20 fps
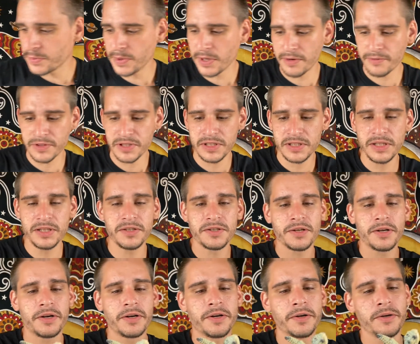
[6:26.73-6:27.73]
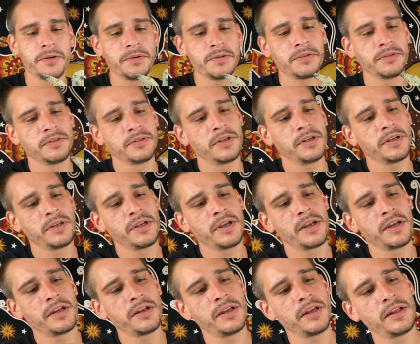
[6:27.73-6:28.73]
we have a sea turtle.
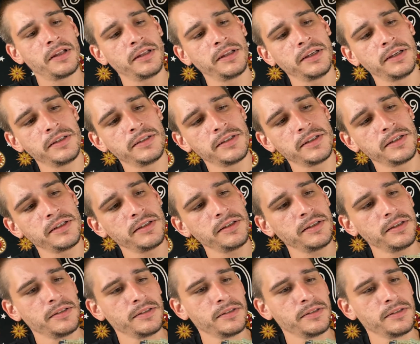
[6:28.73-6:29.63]
Again, LED.